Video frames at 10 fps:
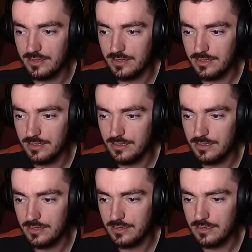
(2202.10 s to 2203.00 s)

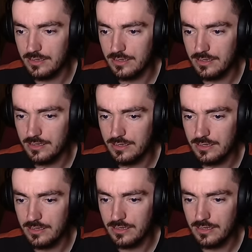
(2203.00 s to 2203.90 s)

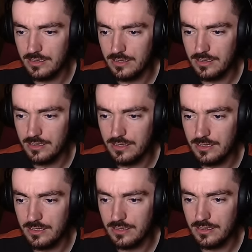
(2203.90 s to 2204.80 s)

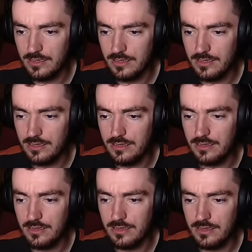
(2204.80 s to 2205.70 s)

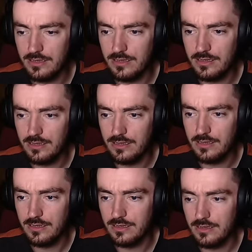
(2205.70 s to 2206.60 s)

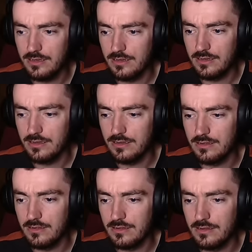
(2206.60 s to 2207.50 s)

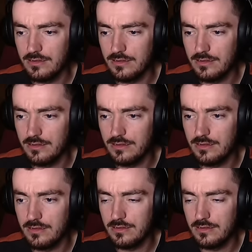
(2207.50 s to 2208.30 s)
(no one is talking)